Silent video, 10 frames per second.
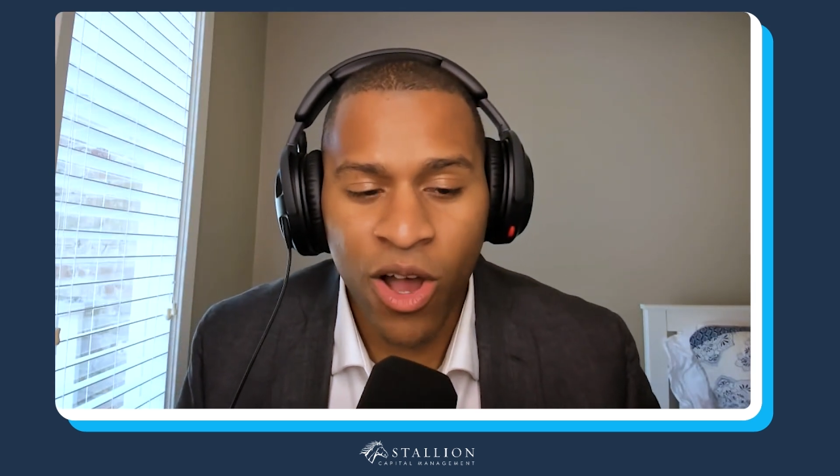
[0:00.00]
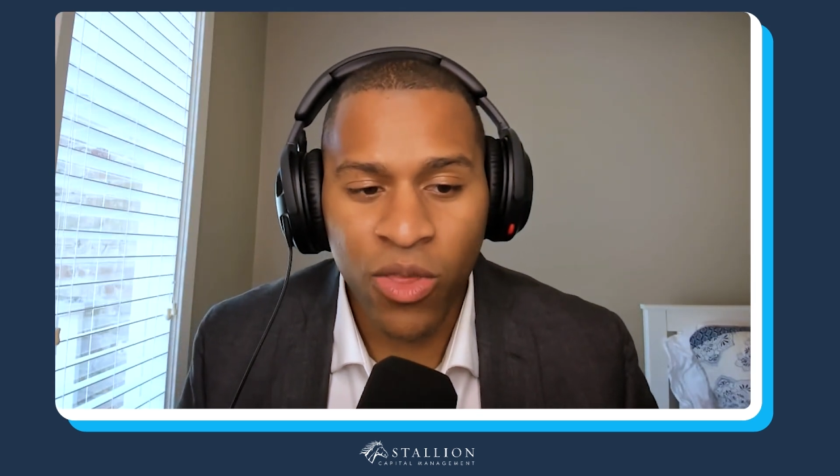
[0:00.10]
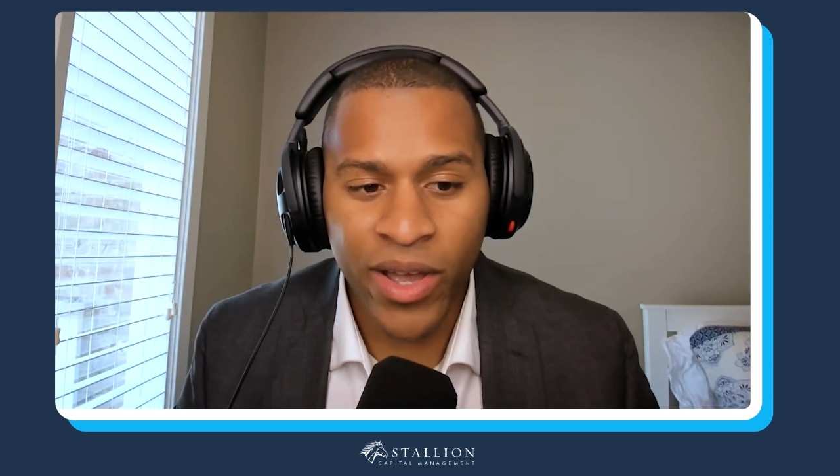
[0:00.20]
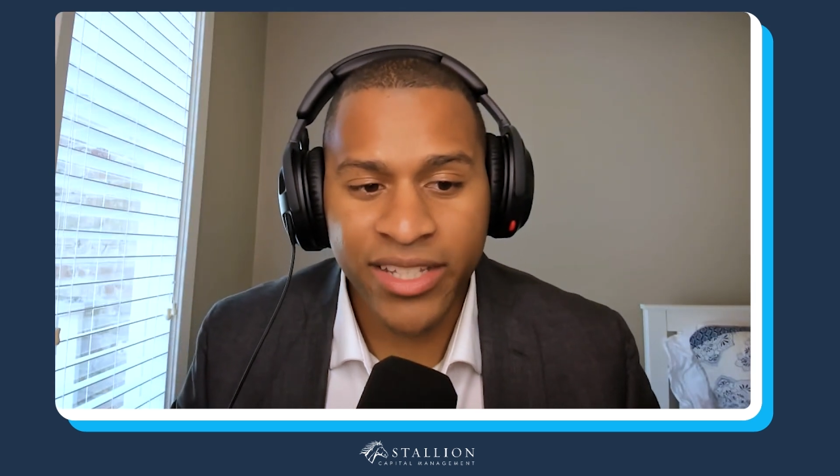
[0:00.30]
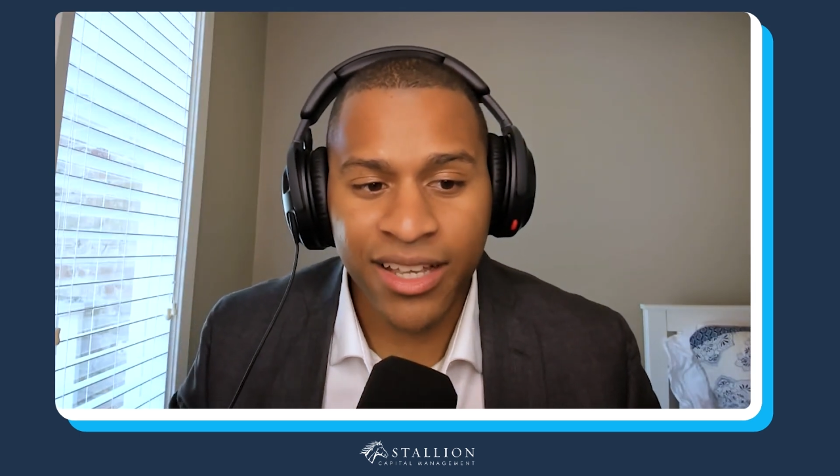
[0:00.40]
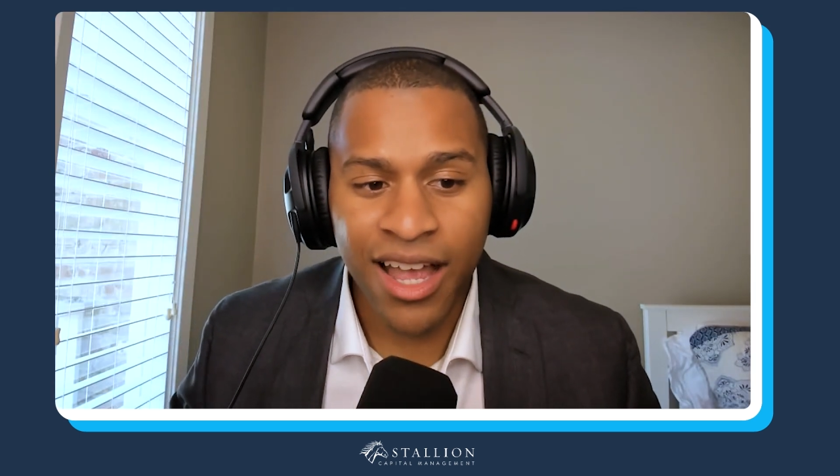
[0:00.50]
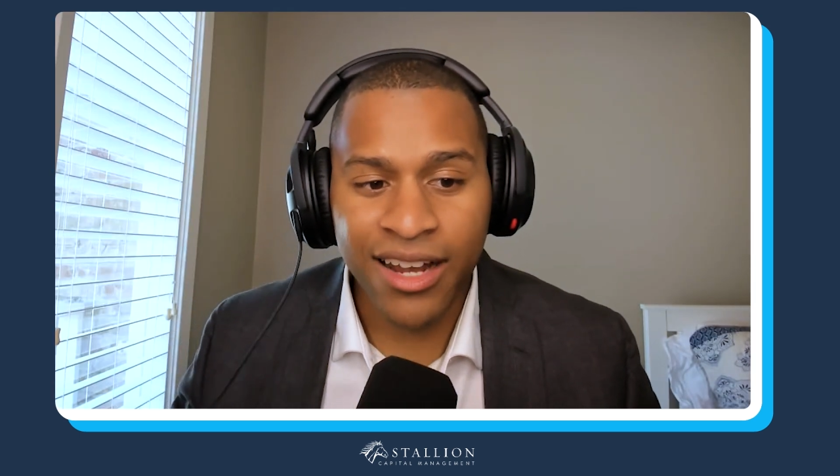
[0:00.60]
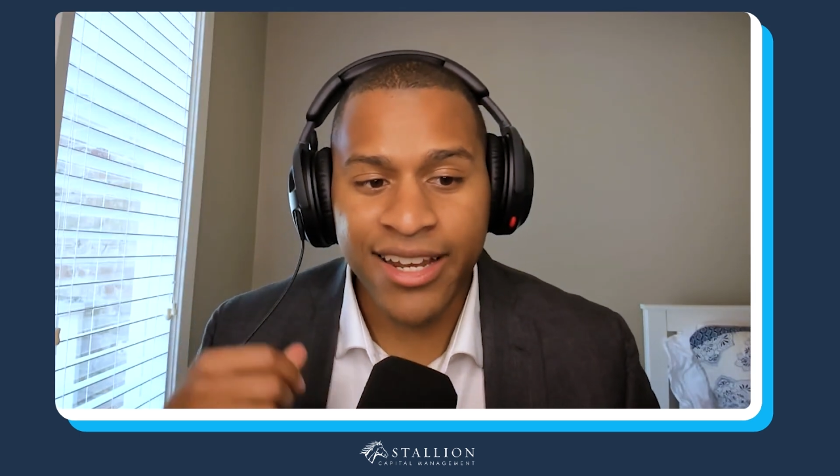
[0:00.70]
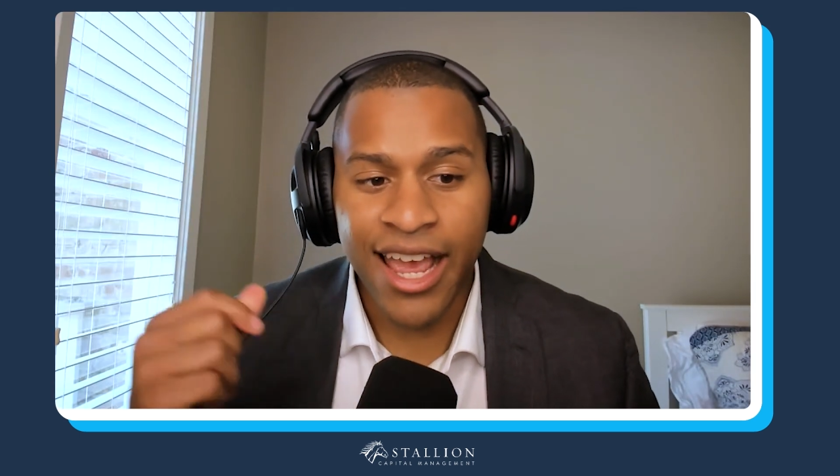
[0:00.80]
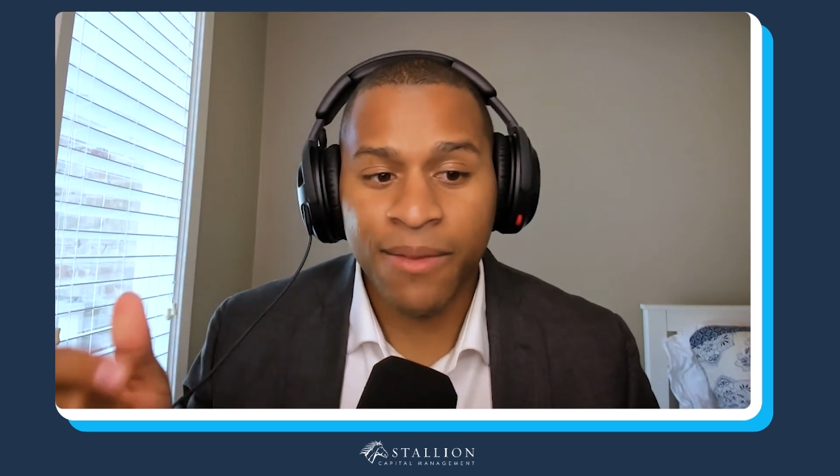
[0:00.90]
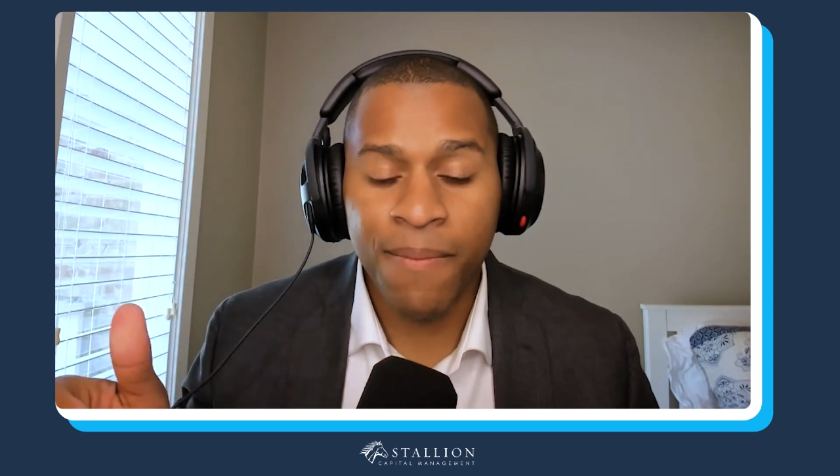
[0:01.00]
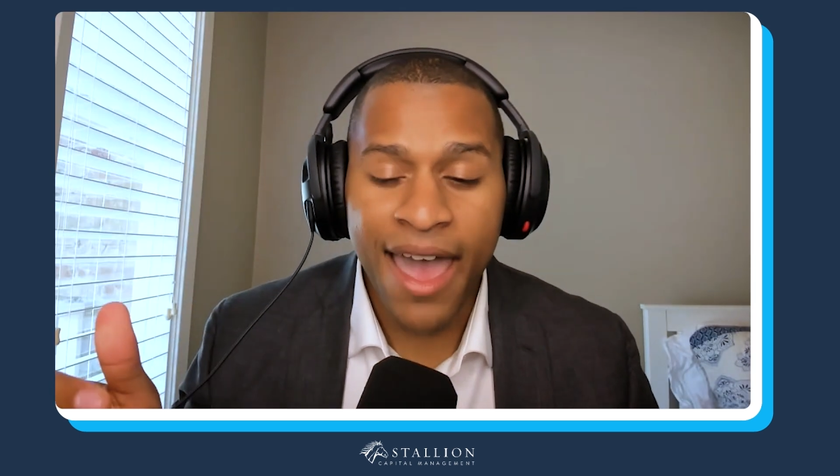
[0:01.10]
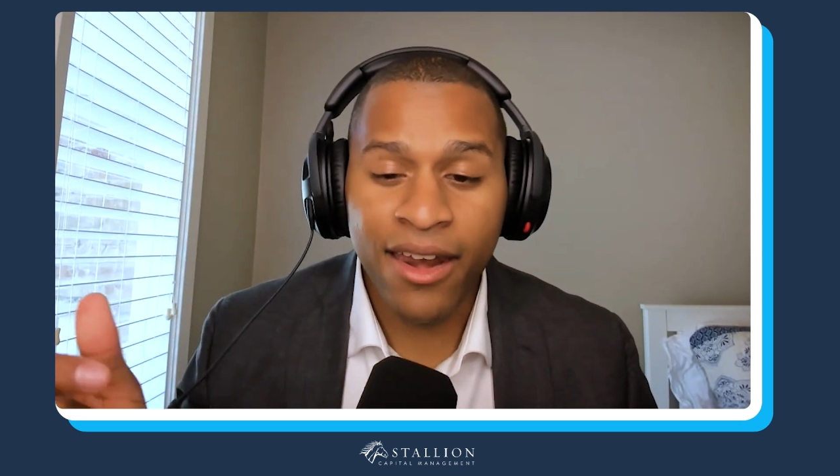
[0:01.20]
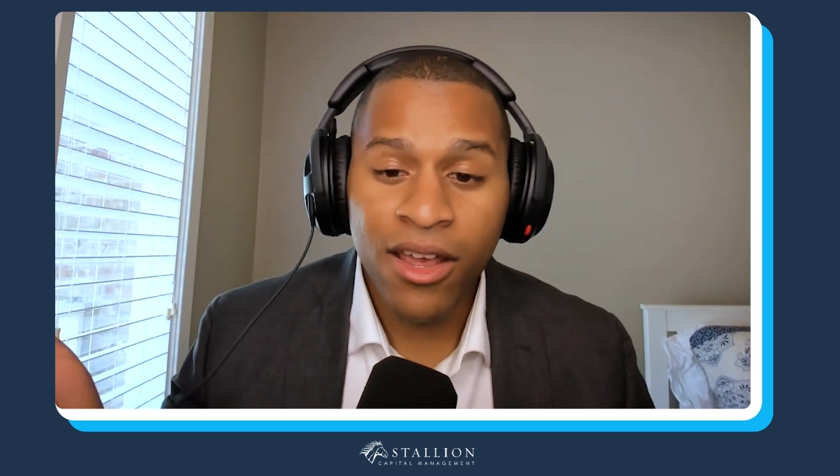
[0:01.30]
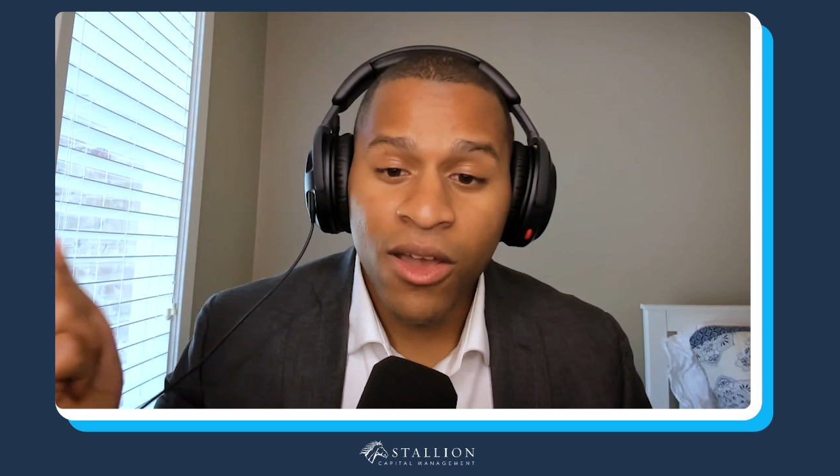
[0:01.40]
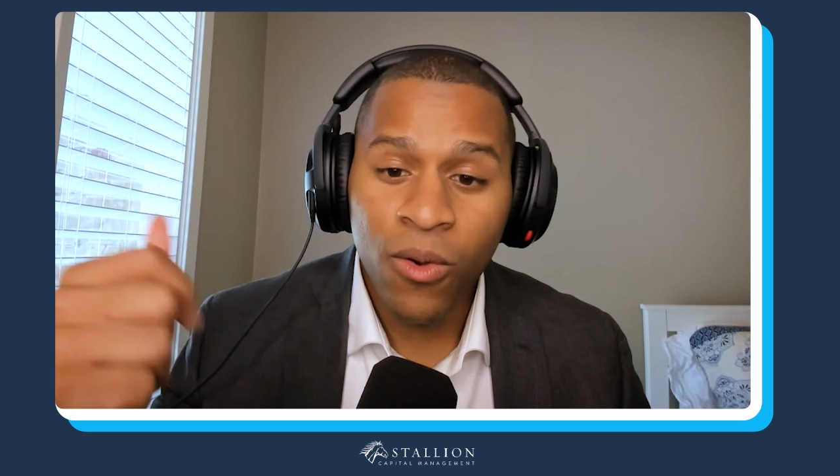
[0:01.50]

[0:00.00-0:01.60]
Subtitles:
All the ways to contact Matt